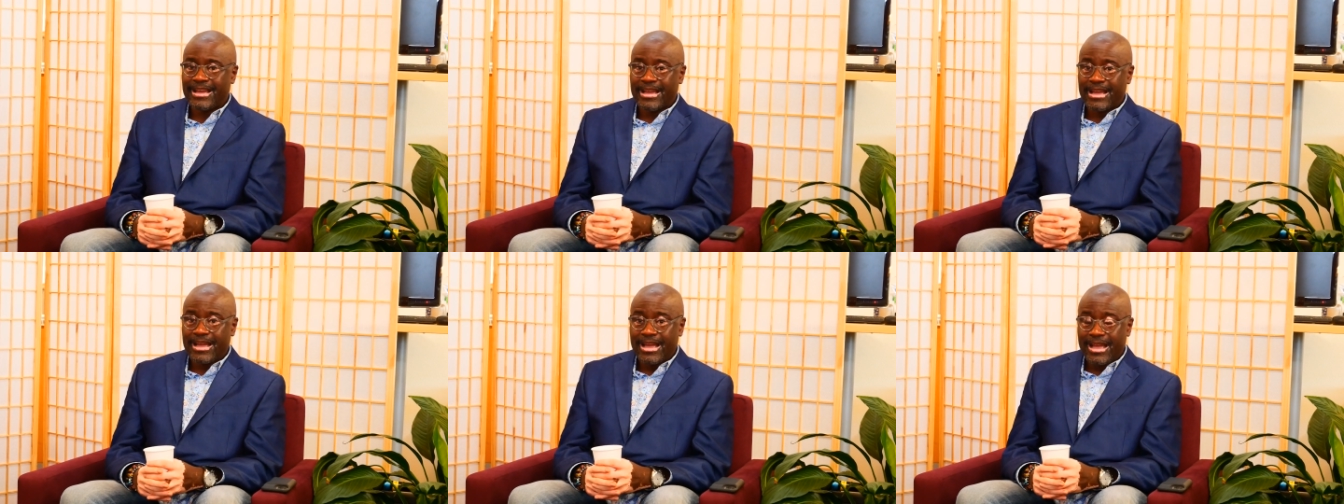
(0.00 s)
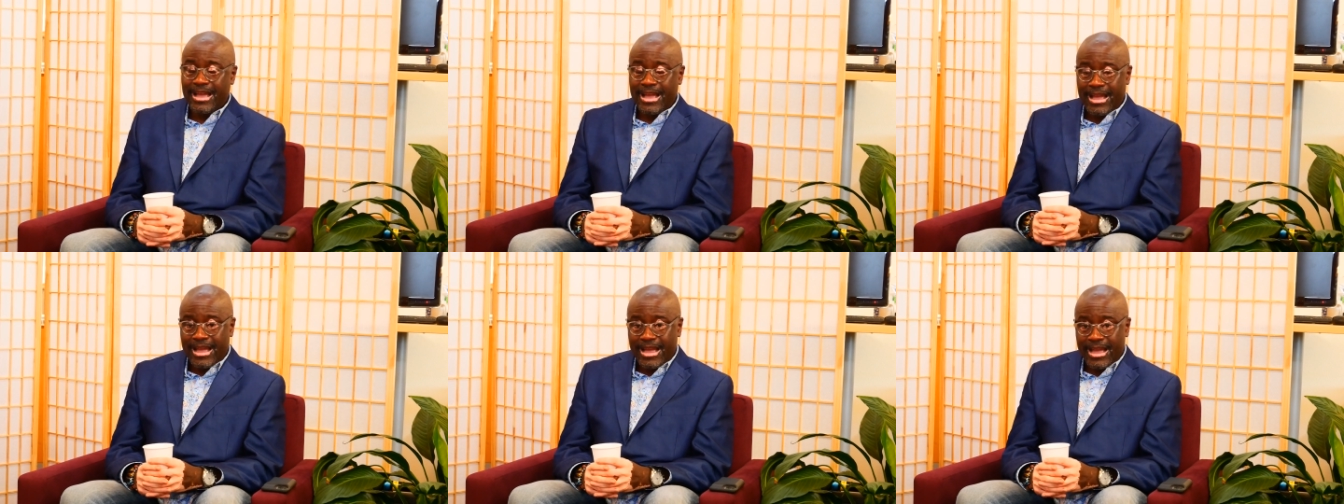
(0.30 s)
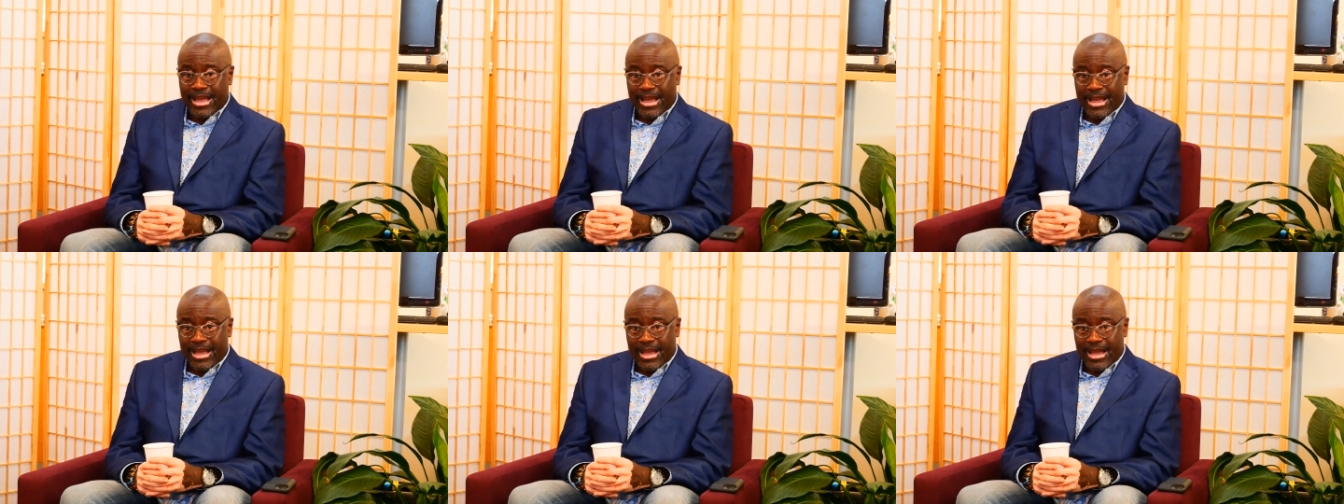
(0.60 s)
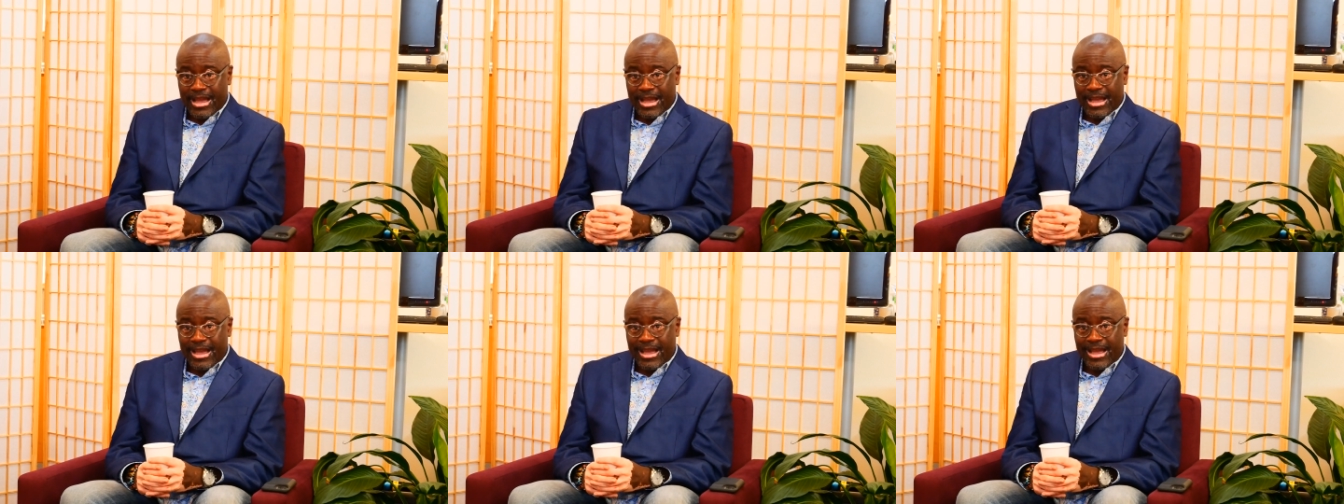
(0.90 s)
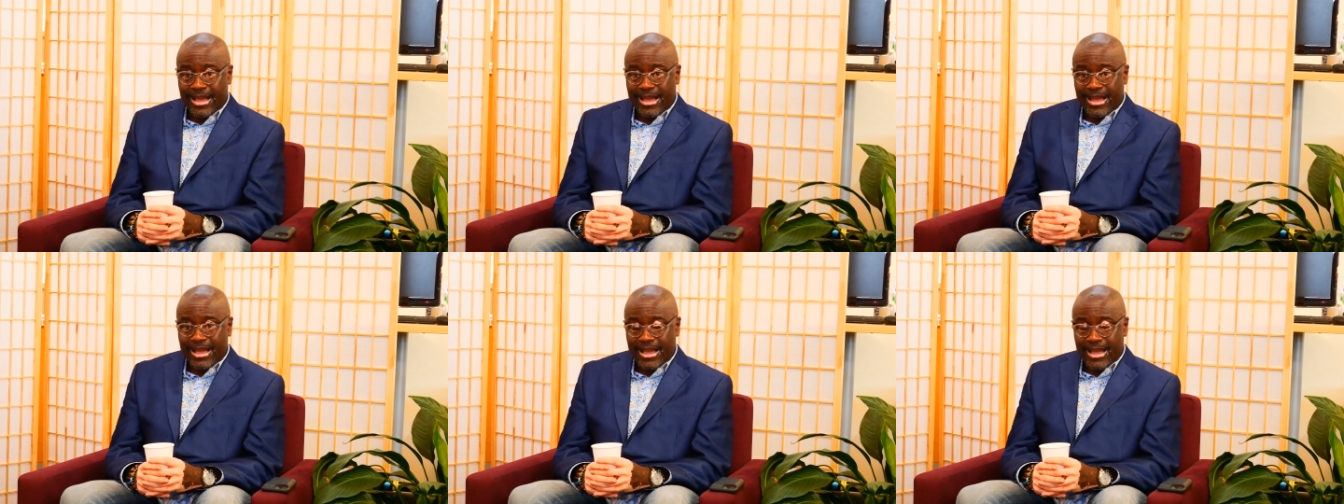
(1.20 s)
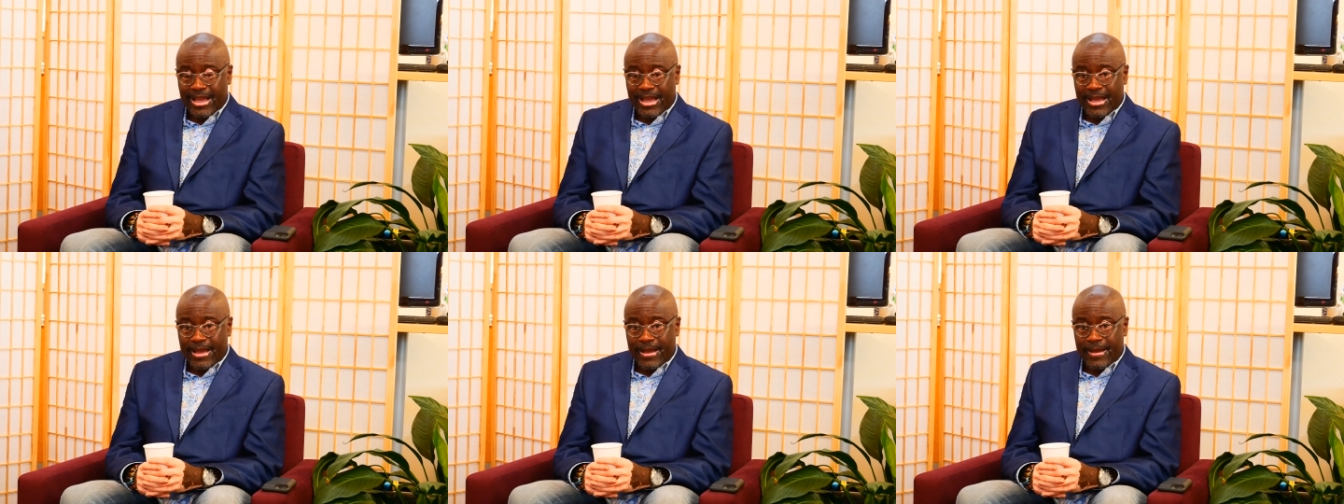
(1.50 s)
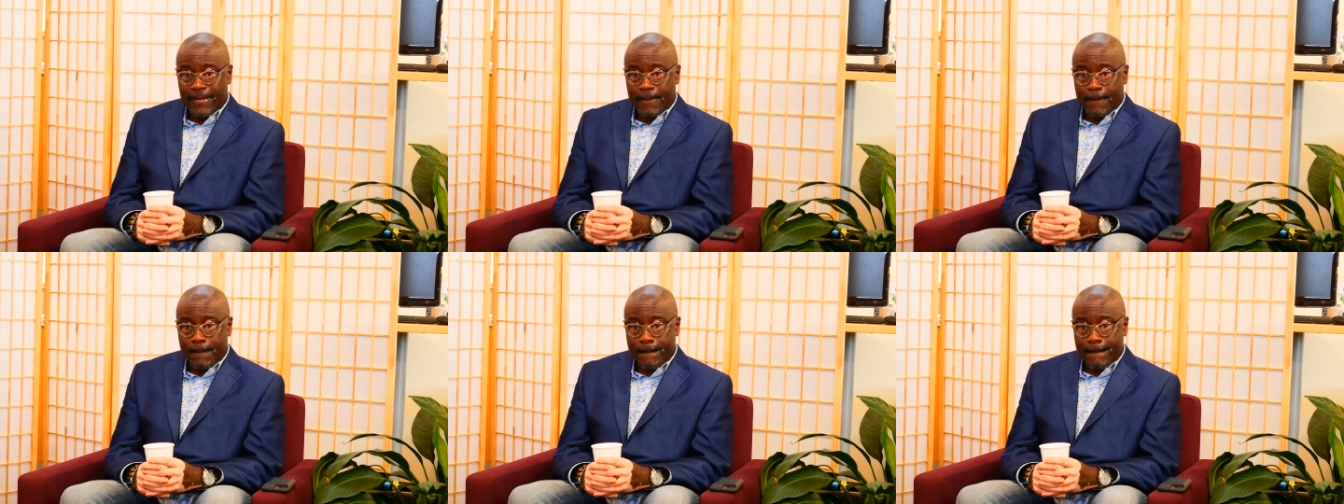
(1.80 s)
Outside of more classical
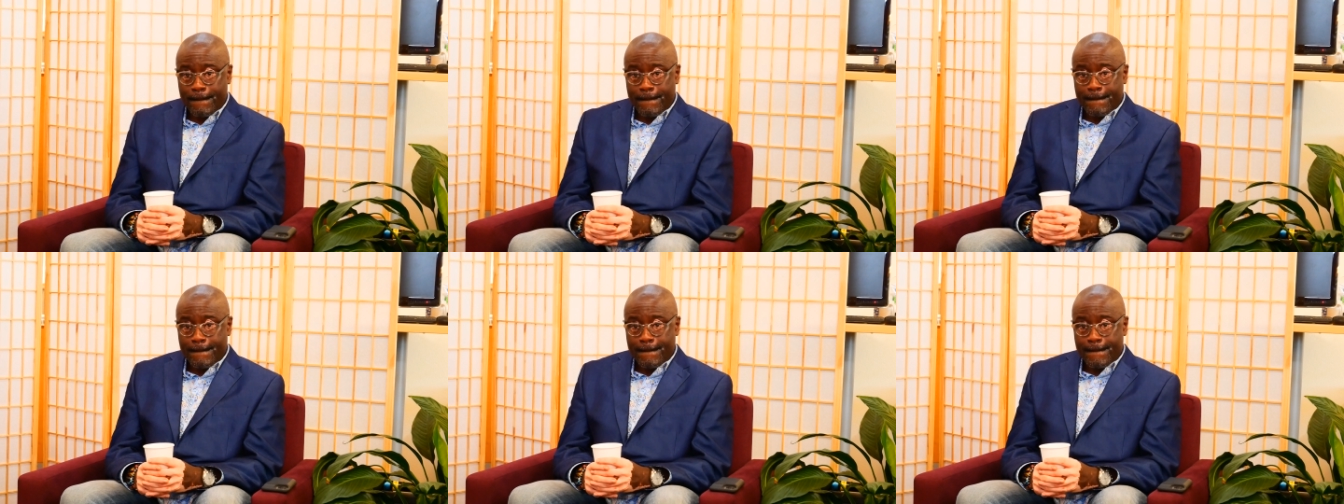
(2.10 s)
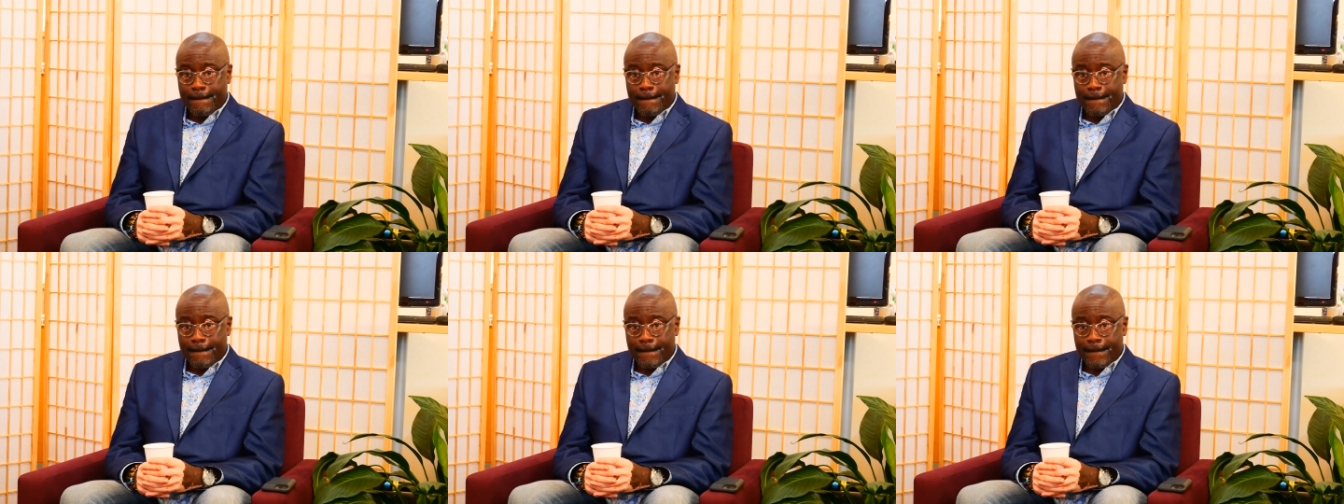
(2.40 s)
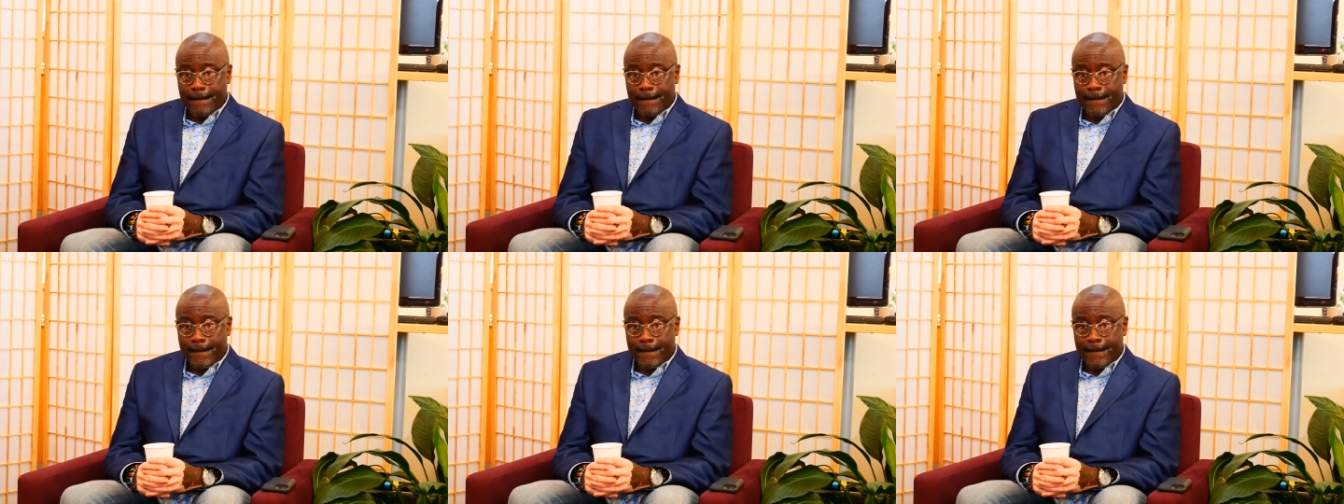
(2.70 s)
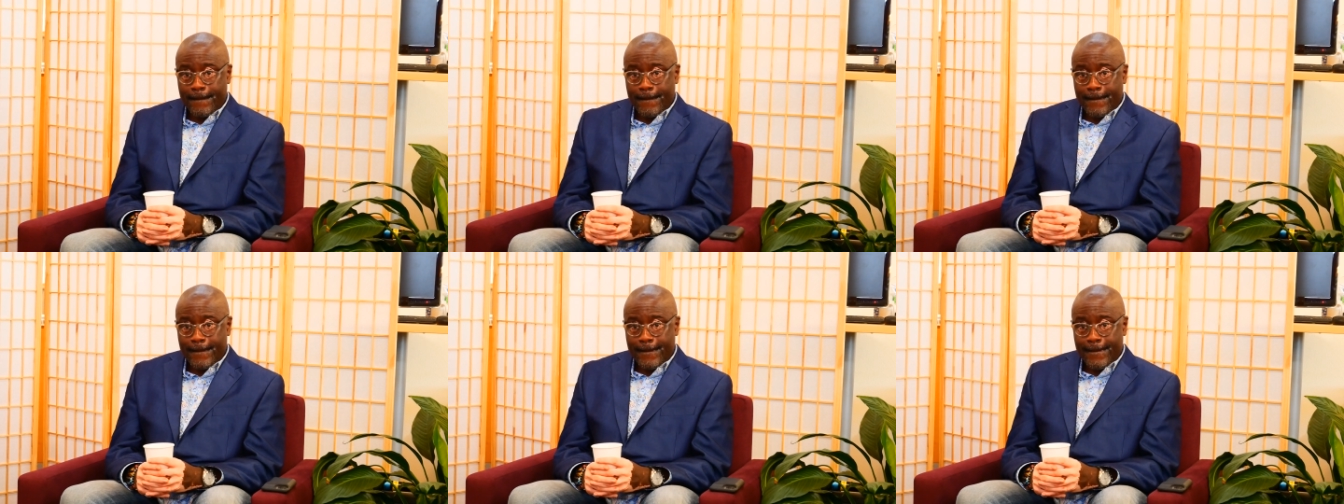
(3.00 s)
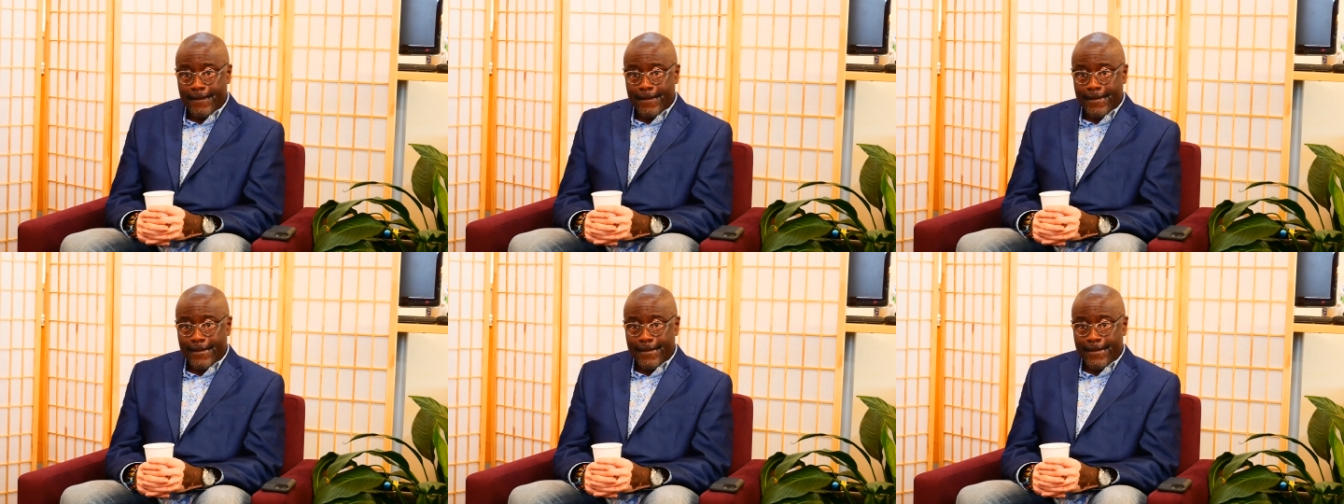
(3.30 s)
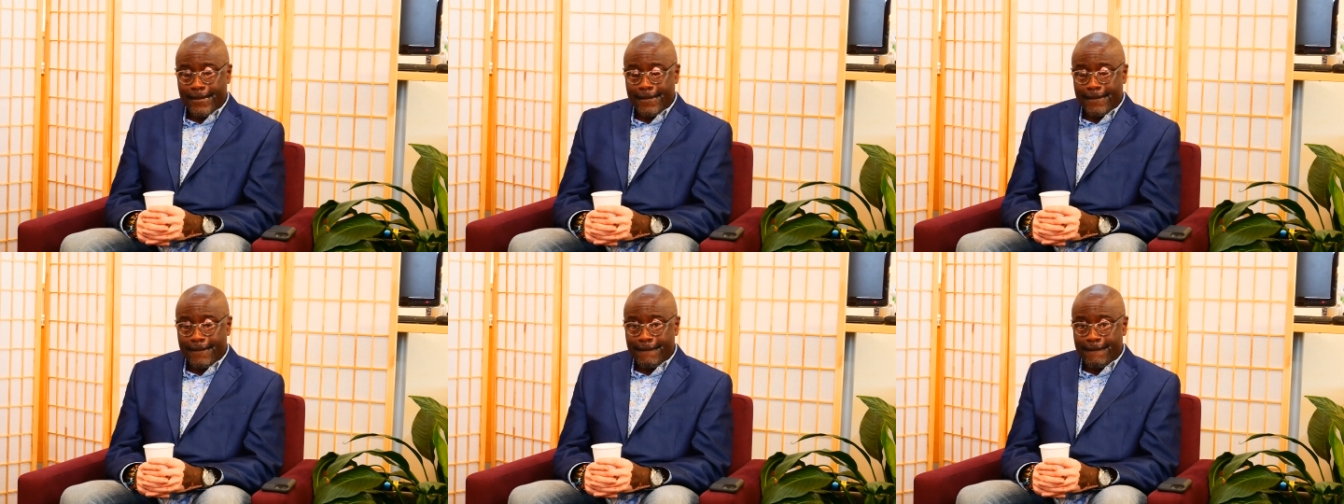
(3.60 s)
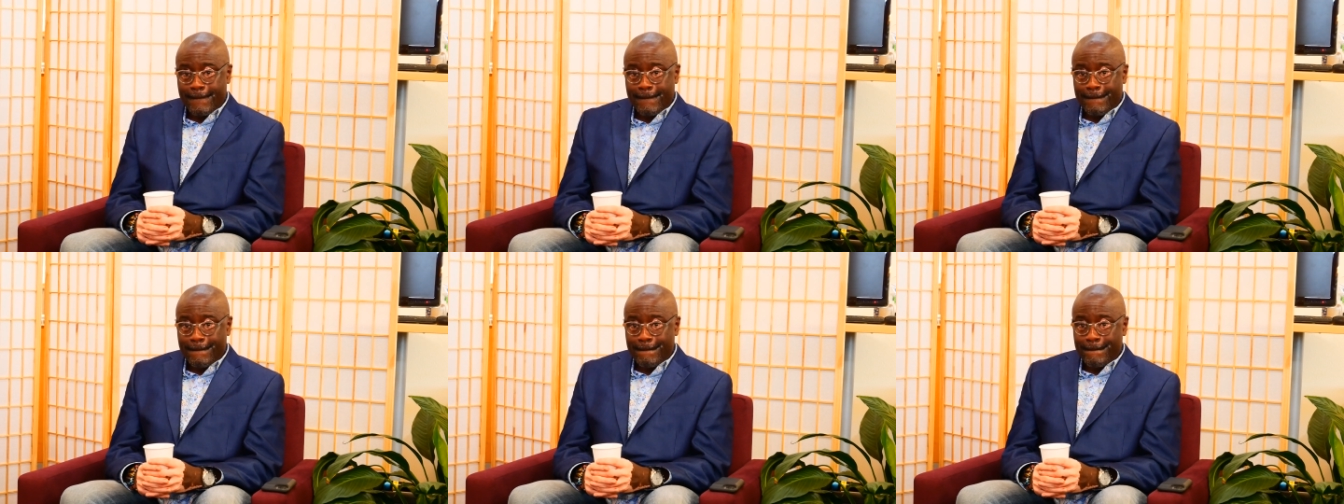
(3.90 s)
music, what genres of music do you
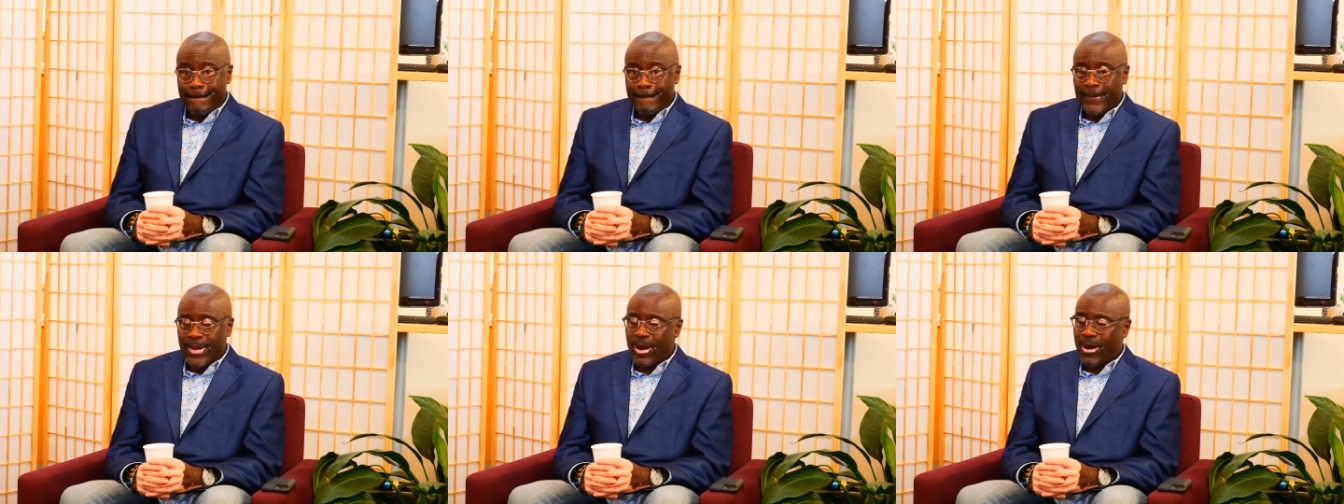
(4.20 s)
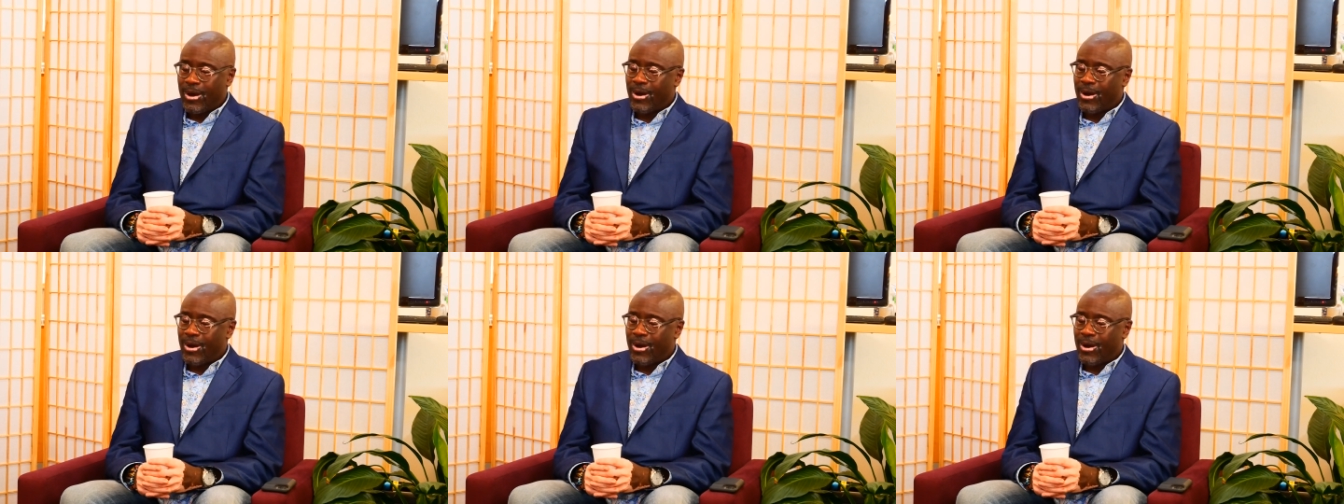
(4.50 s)
enjoy?